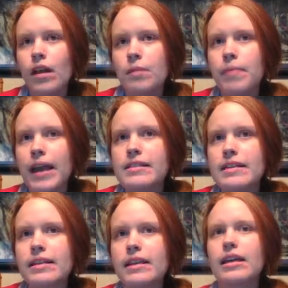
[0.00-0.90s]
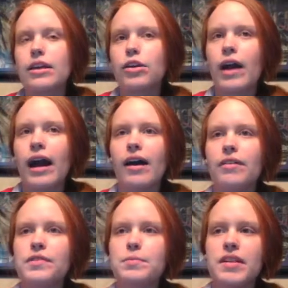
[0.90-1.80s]
basically you
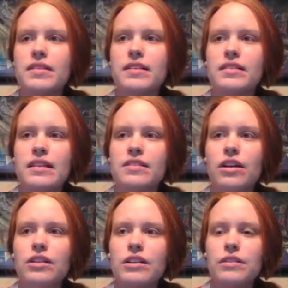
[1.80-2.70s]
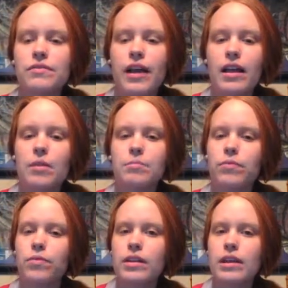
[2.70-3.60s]
have species that start to develop
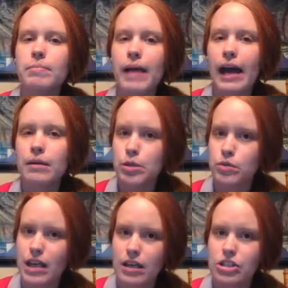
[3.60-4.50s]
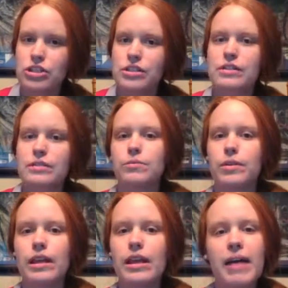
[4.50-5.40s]
really bad mutations and
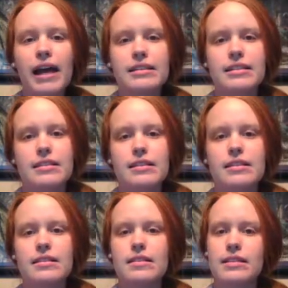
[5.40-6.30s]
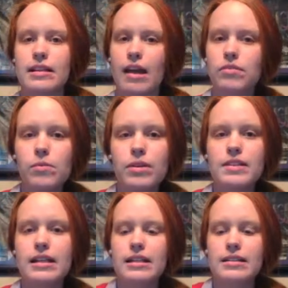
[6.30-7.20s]
really bad diseases, and everyone's
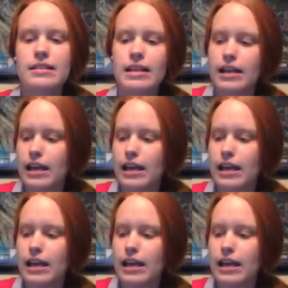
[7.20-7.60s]
getting sick,